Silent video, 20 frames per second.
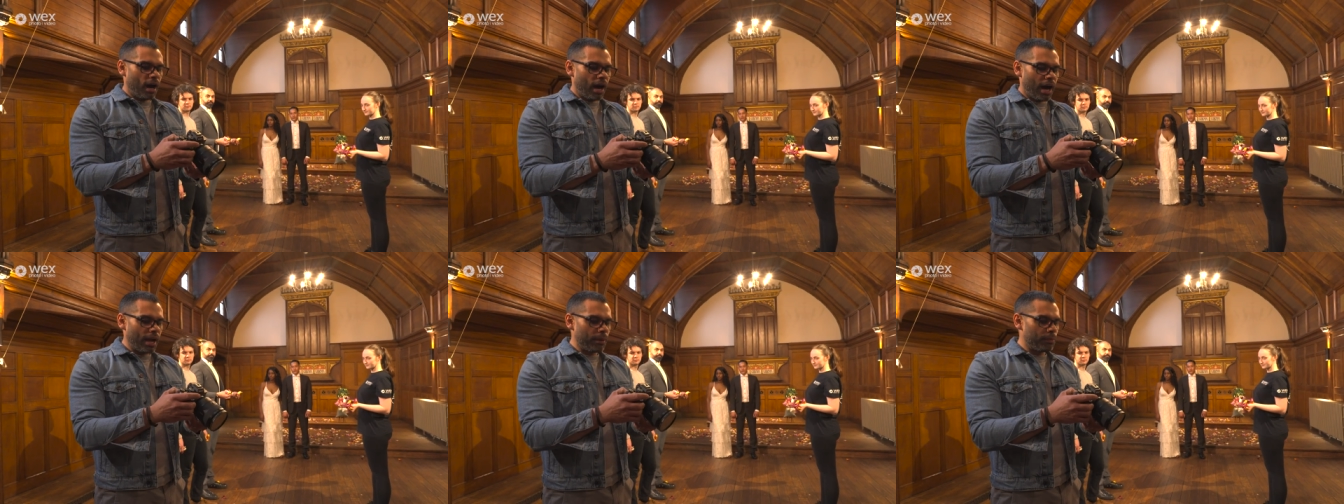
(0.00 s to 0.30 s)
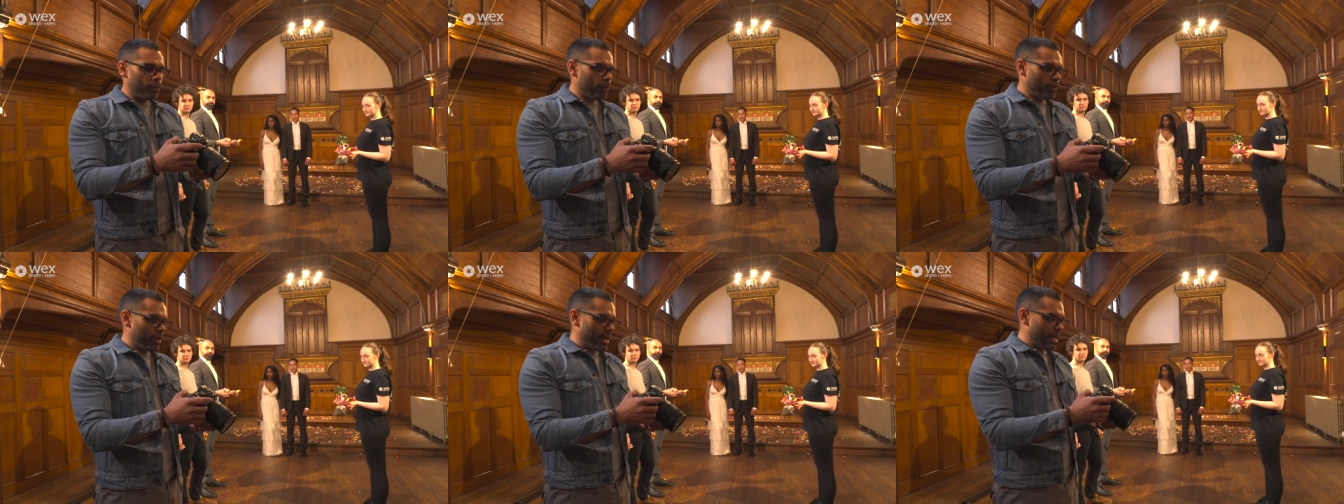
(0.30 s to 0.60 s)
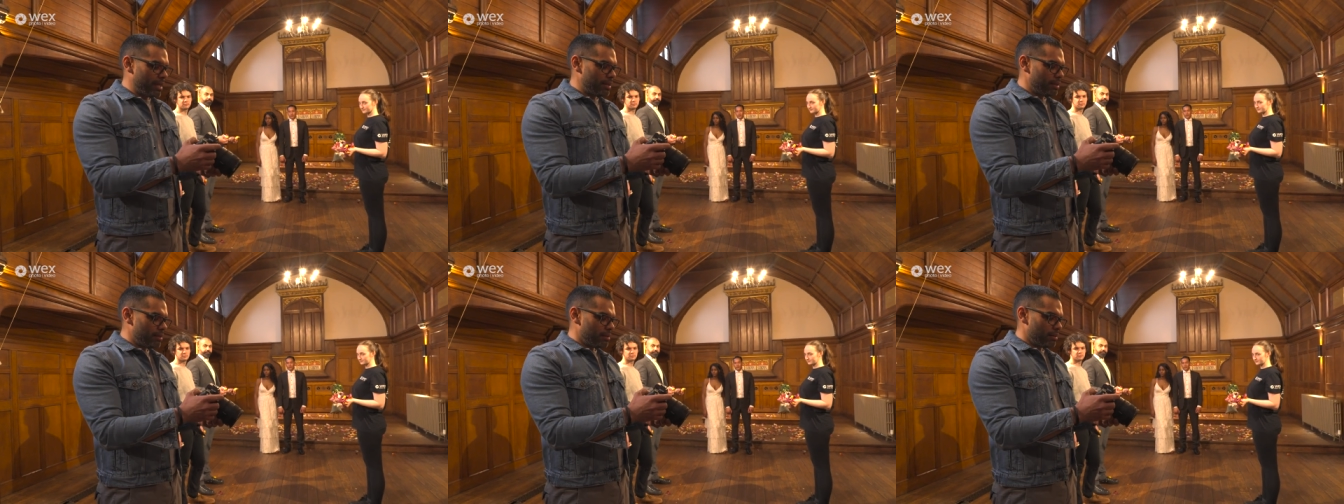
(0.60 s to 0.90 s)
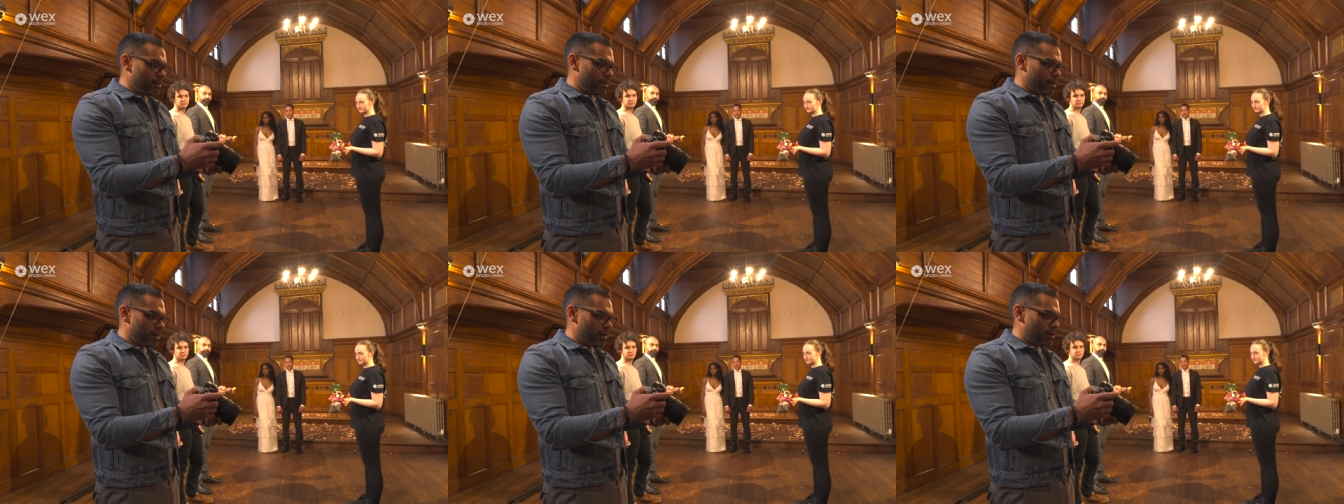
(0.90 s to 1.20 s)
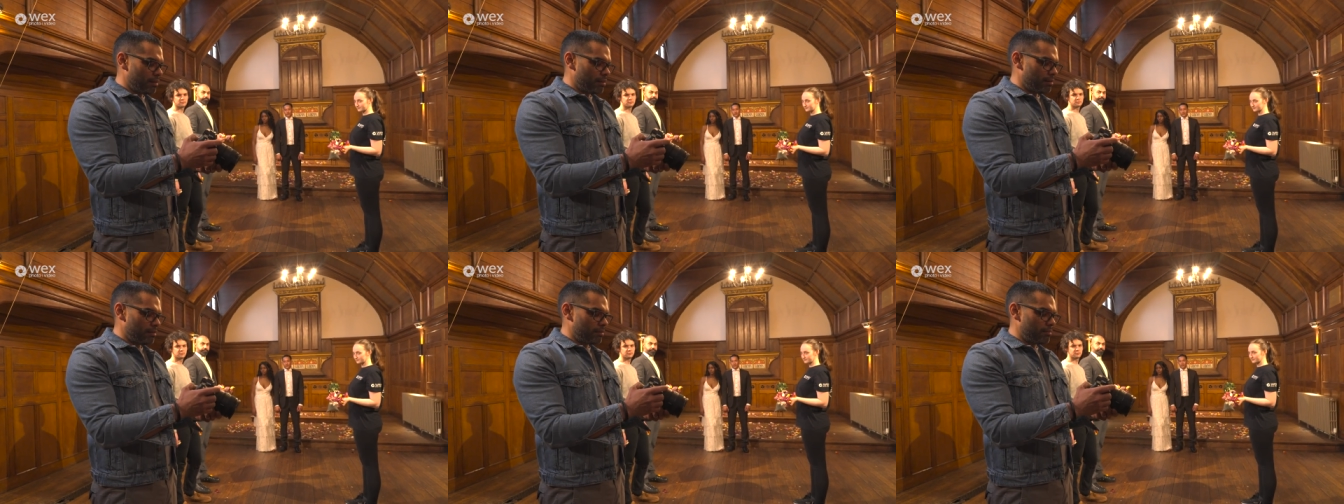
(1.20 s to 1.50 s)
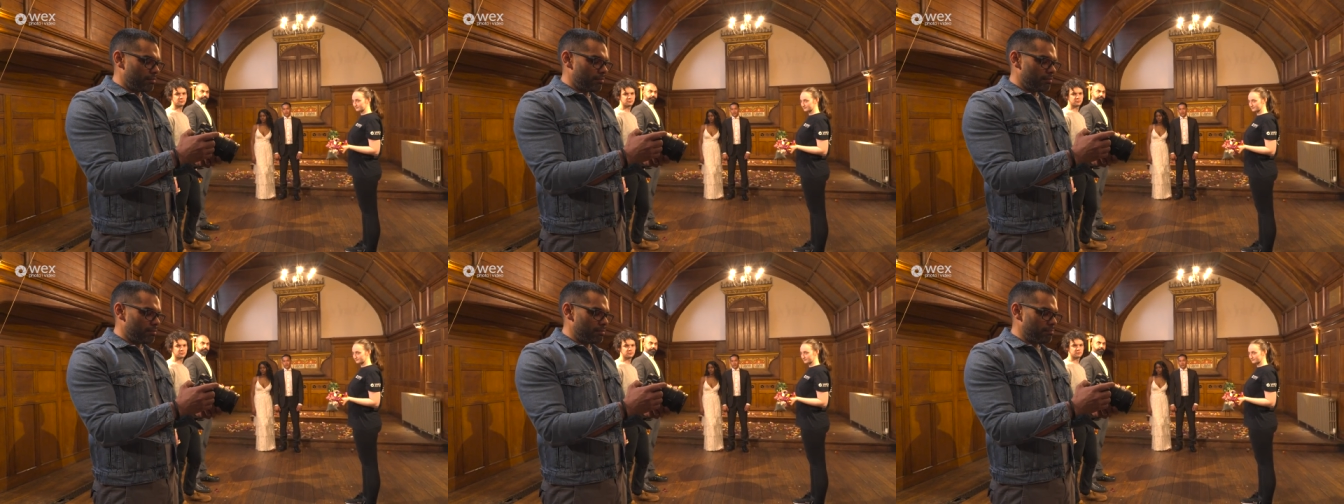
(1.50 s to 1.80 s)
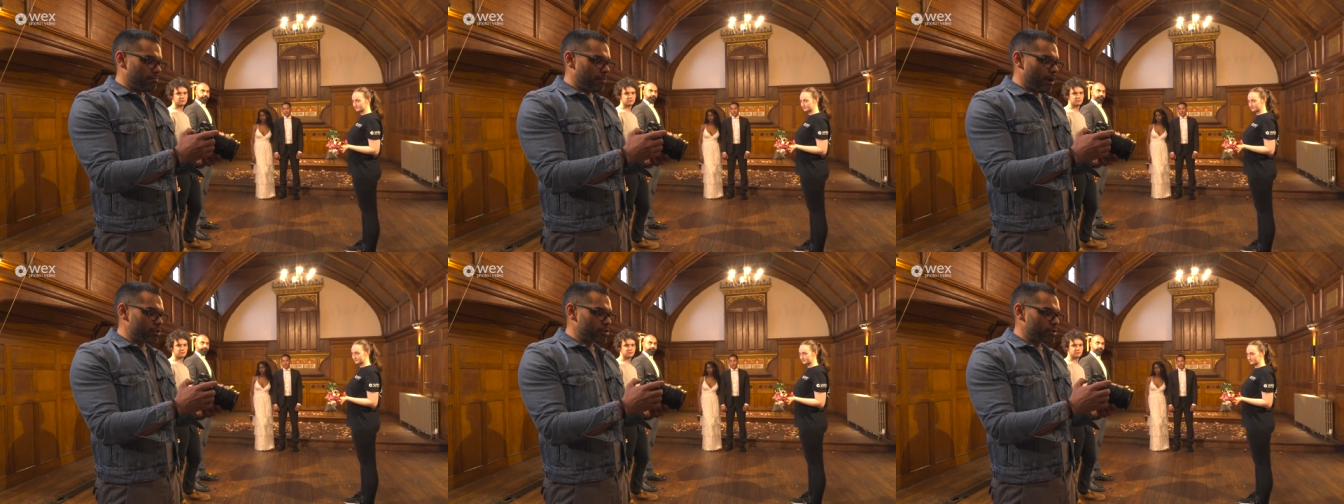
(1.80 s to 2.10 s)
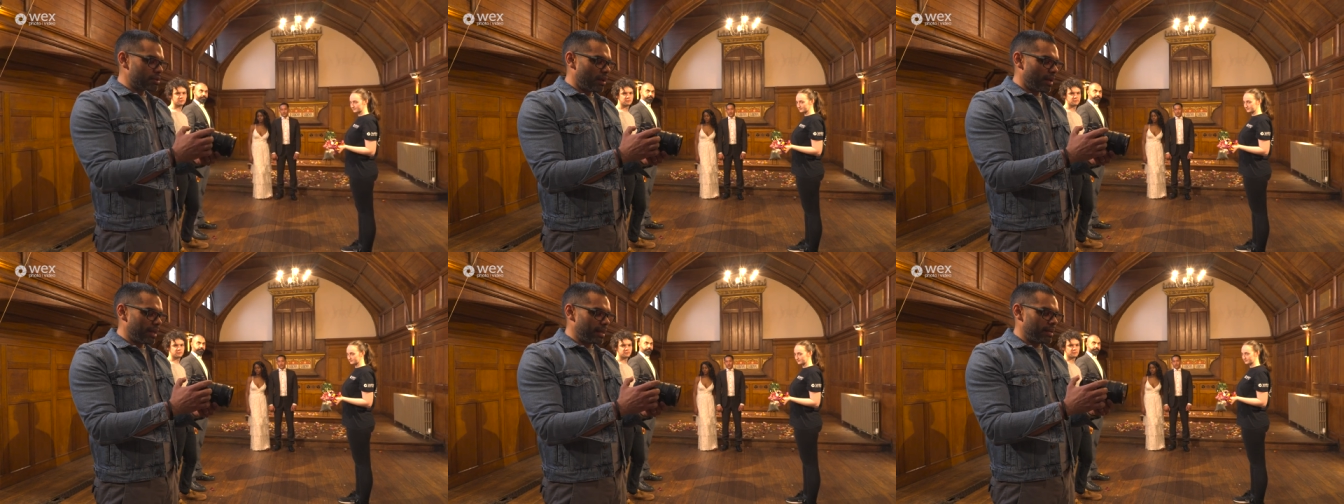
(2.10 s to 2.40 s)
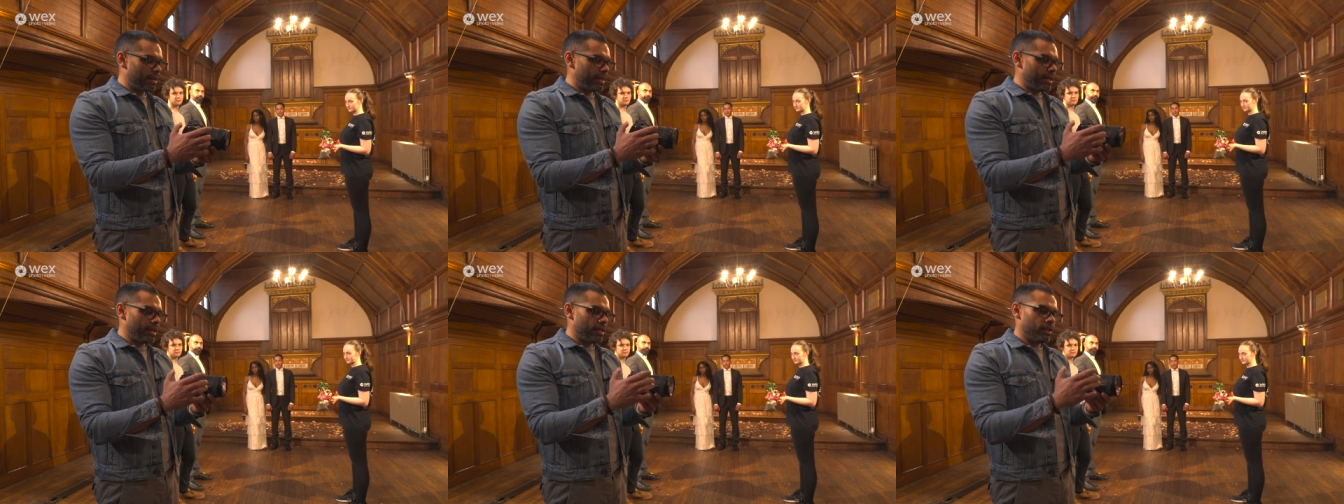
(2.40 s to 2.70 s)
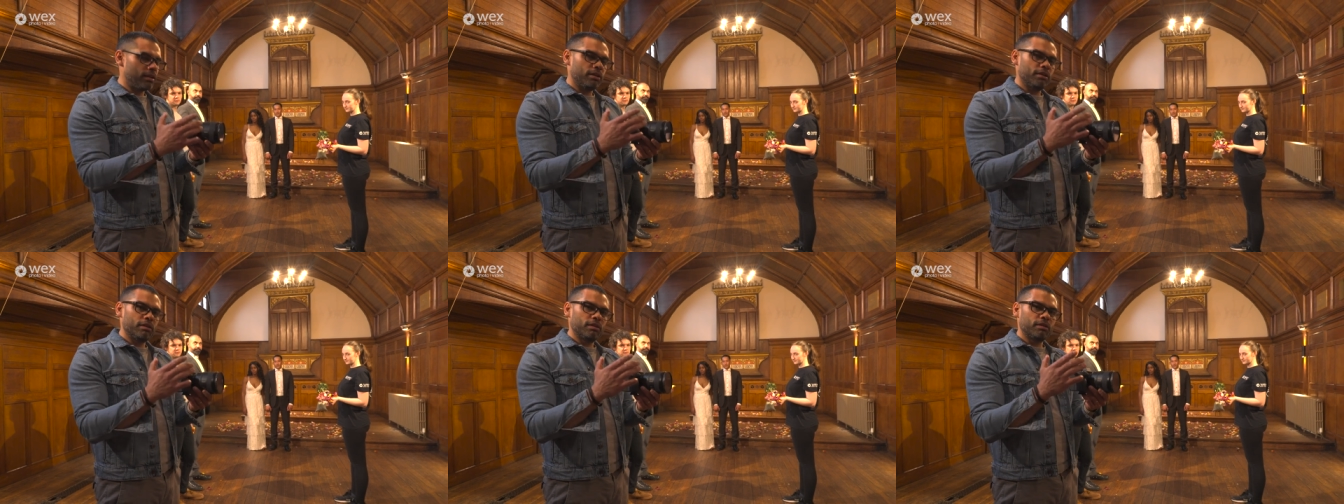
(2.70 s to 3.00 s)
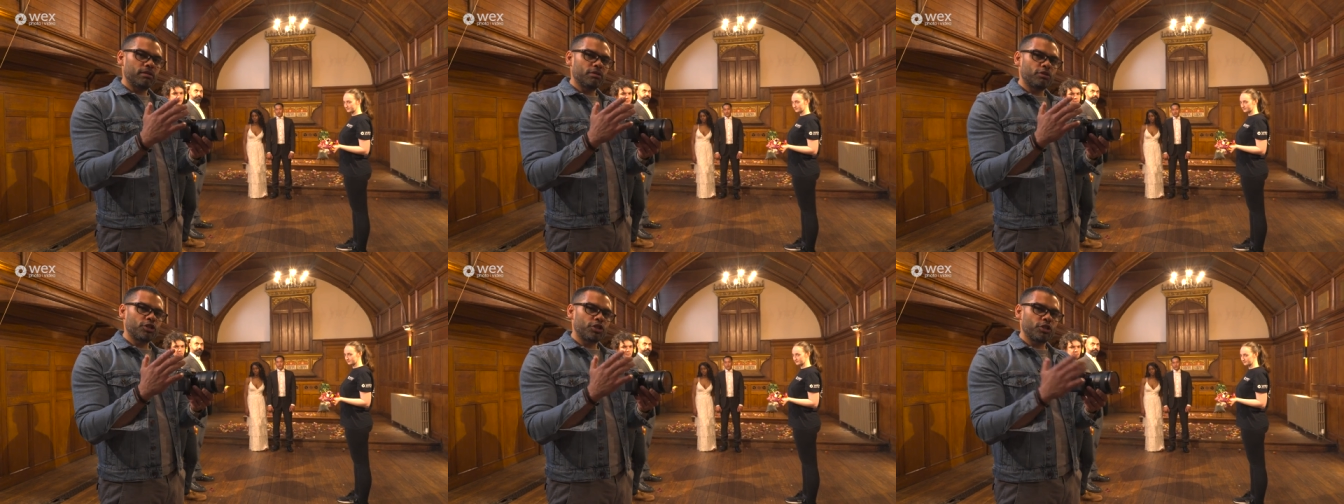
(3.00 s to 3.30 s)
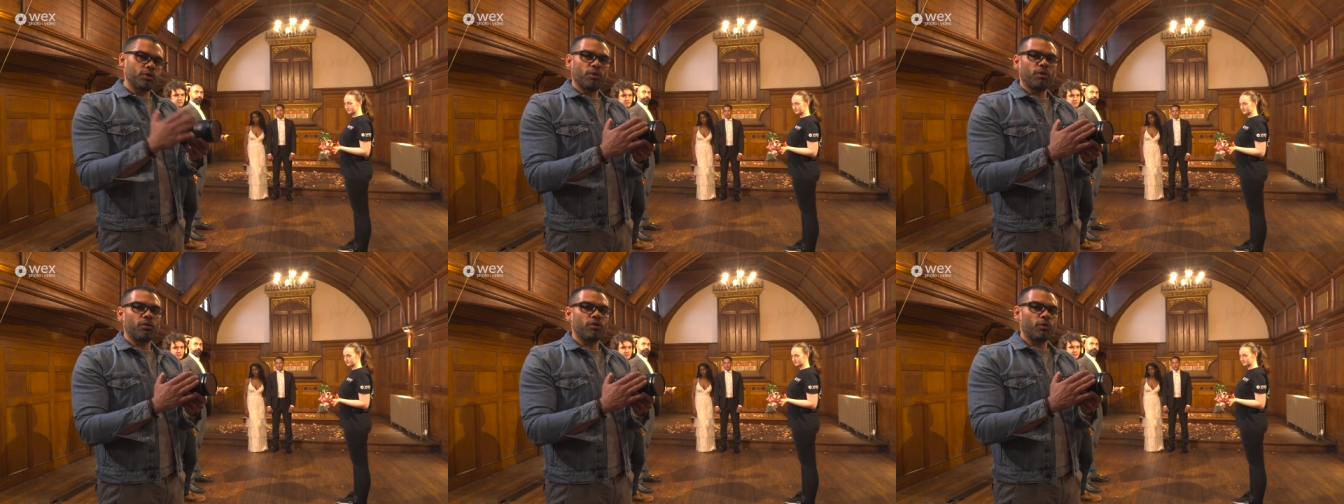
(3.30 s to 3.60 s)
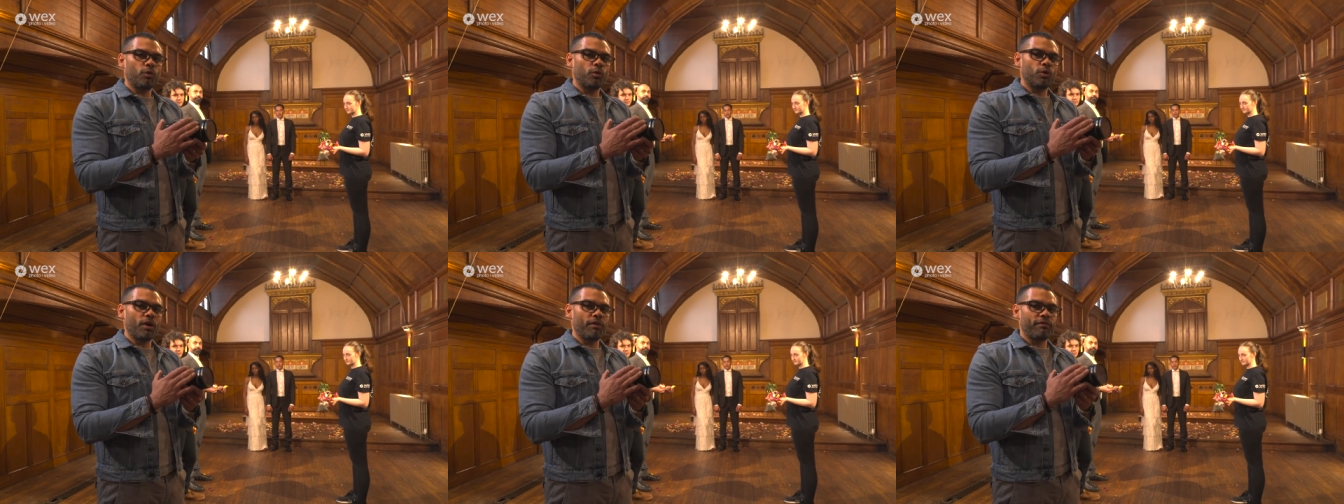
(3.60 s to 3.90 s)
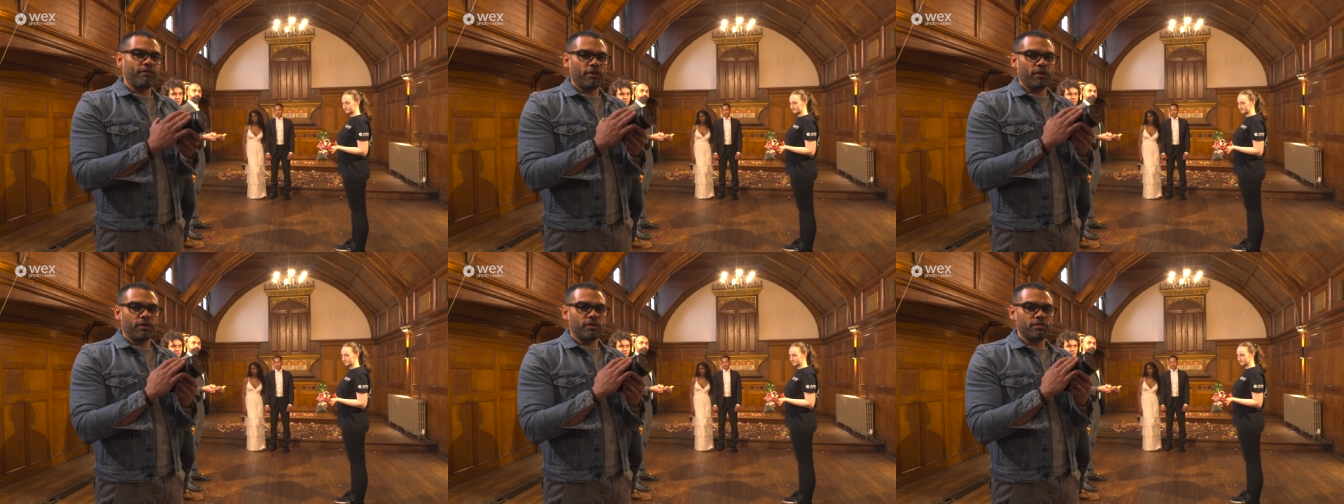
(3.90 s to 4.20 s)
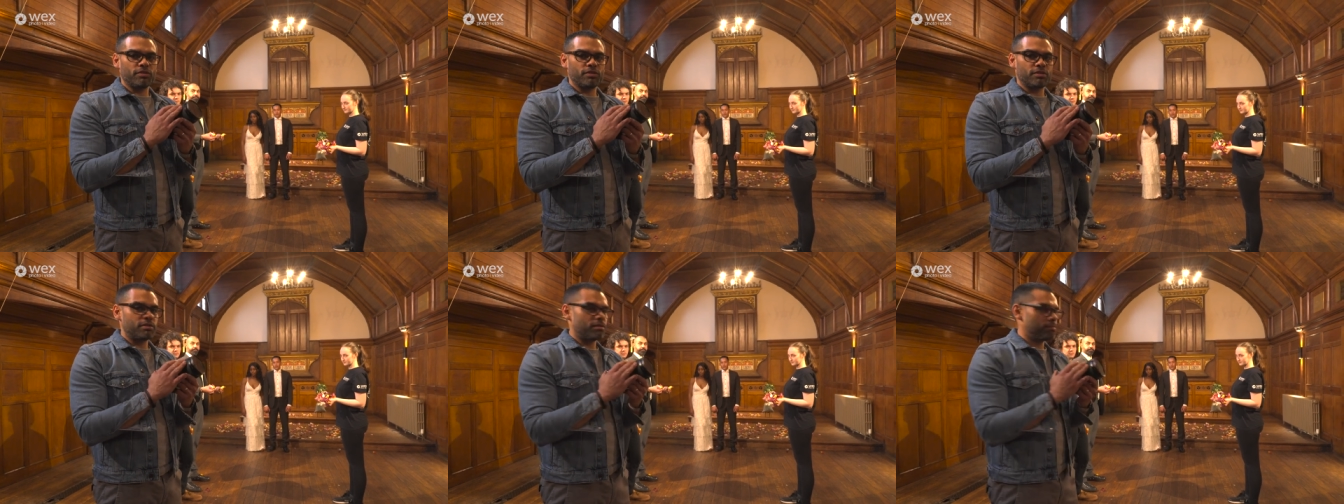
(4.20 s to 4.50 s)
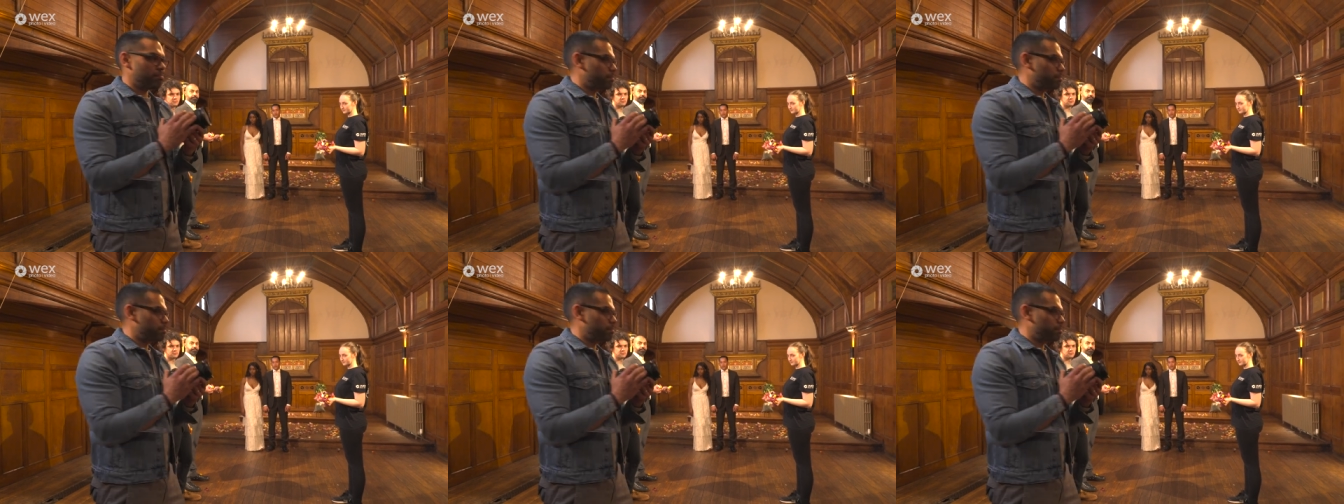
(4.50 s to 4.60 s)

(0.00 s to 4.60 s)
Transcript: I will then most likely shoot on autofocus